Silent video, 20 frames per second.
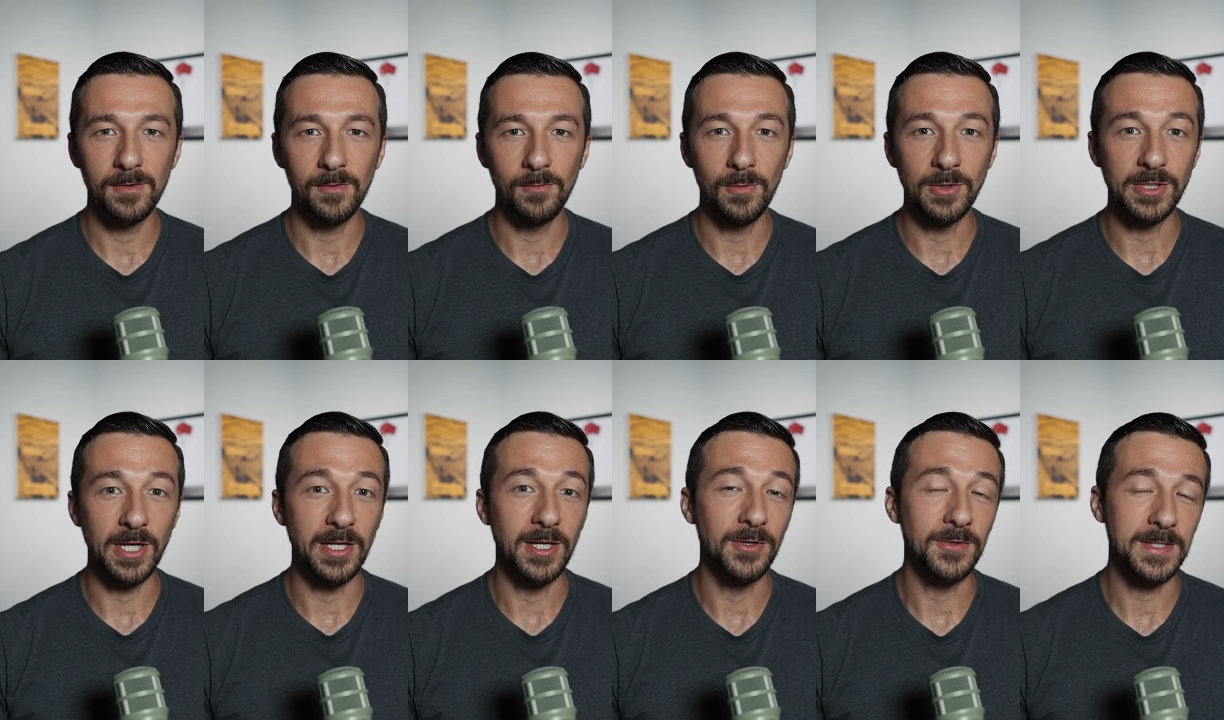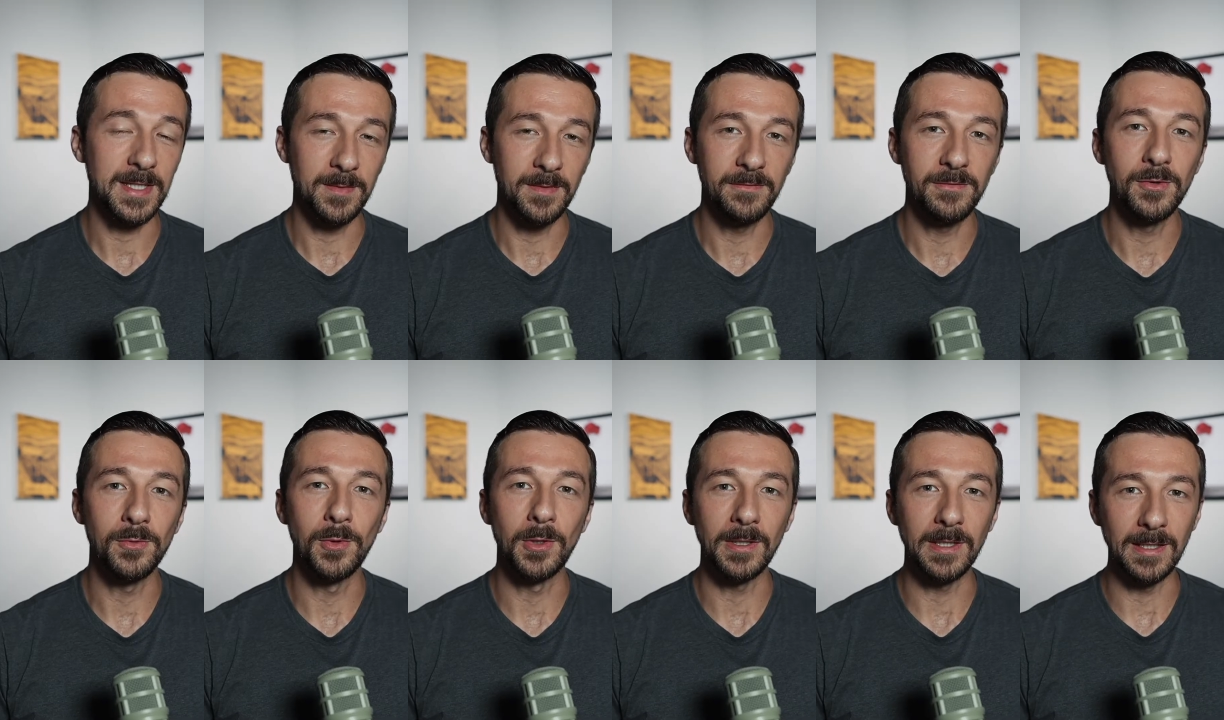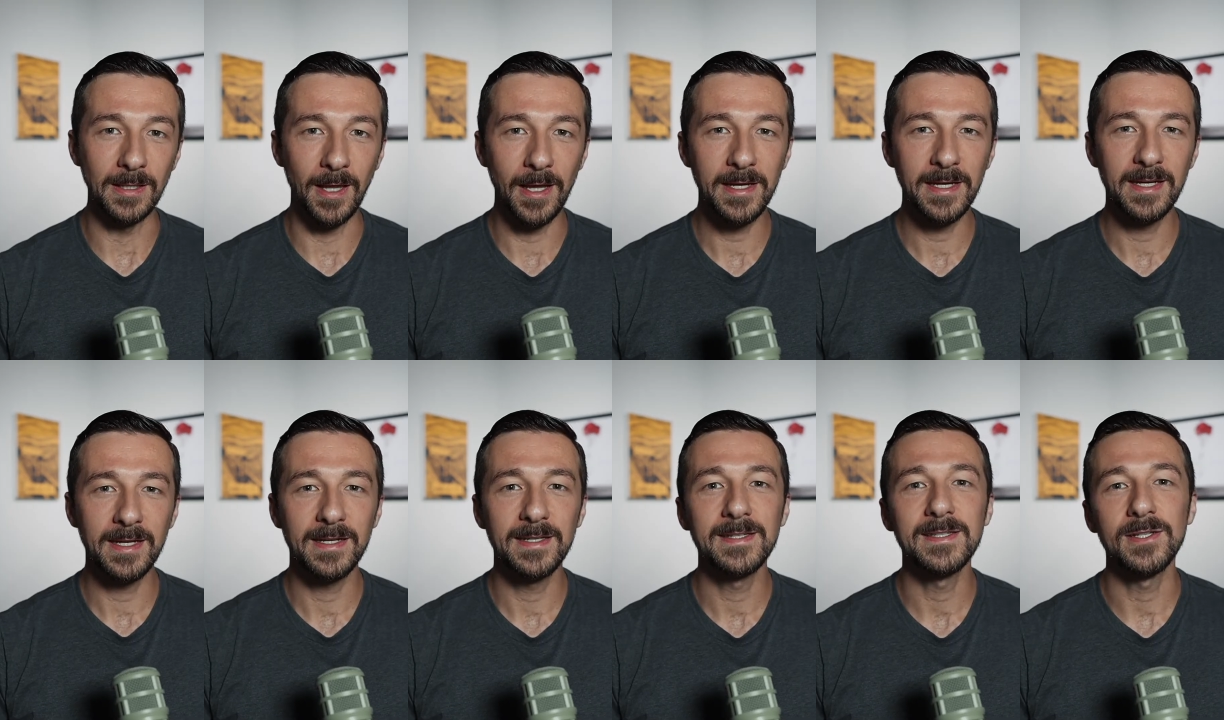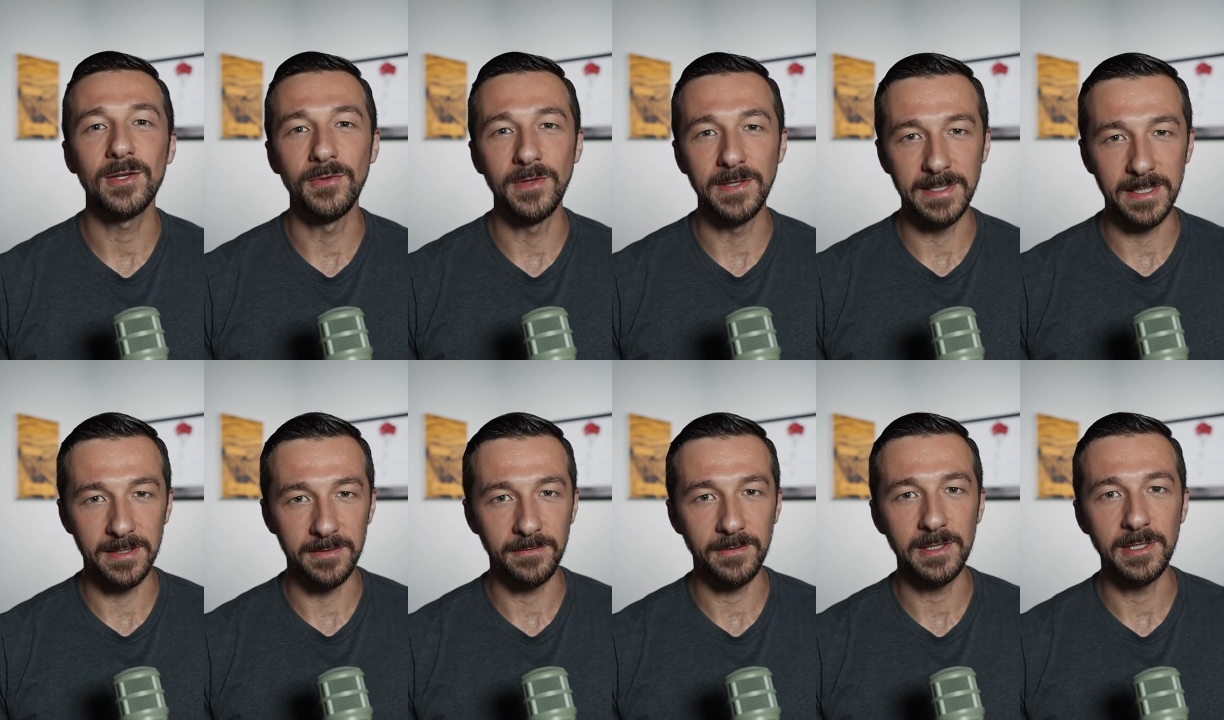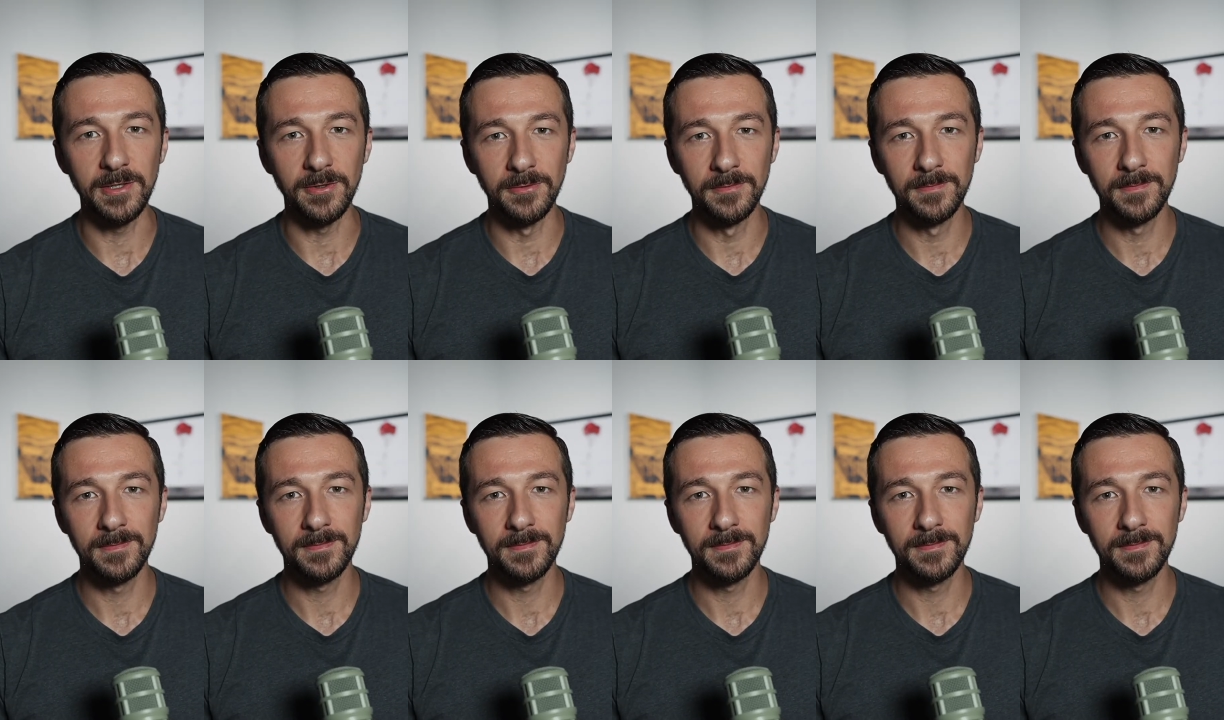which I know some of you really like, so this is for you.